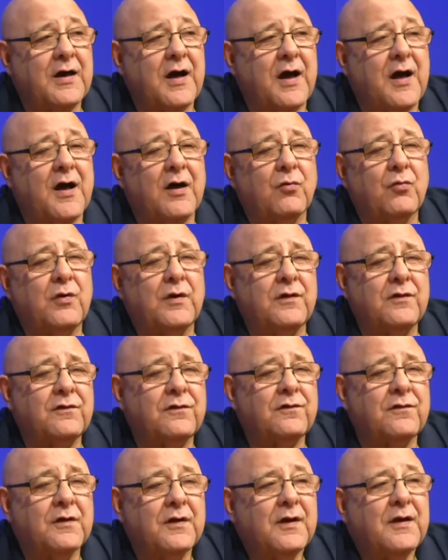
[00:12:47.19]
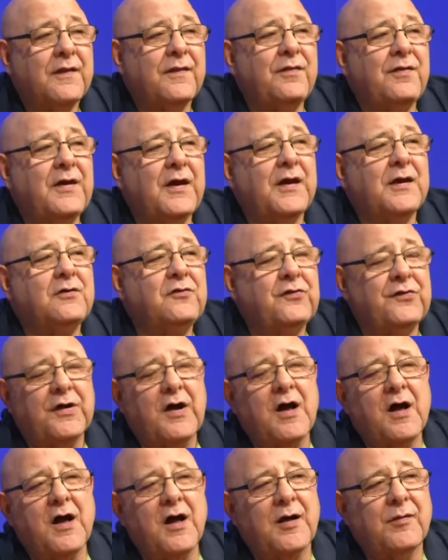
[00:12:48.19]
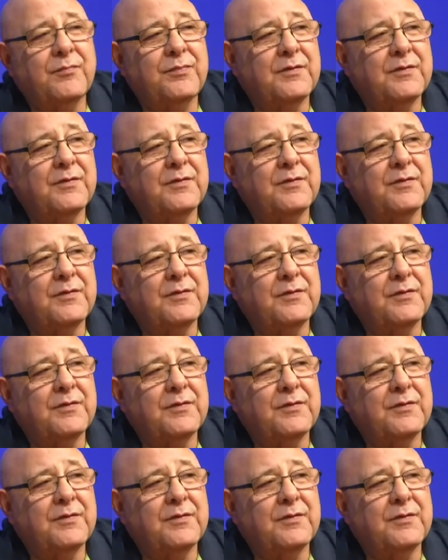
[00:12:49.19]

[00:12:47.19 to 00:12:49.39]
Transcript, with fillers: hours, their job